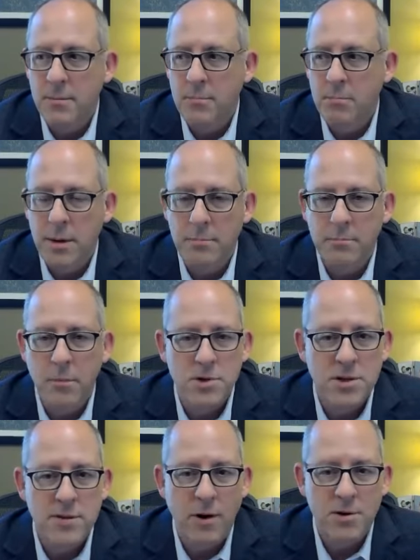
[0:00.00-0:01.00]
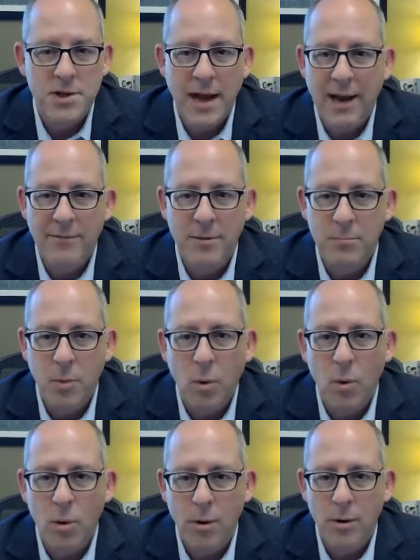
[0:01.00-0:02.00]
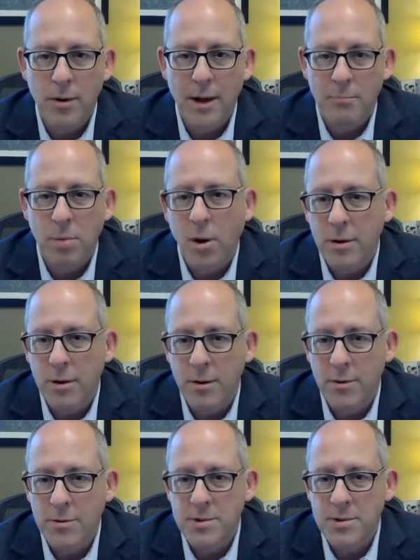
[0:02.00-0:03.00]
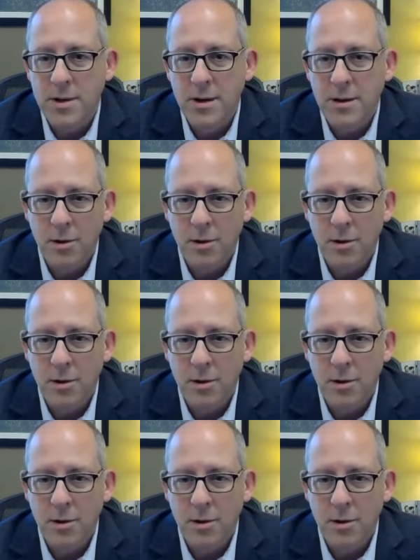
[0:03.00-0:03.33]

but most of our staff and board and partners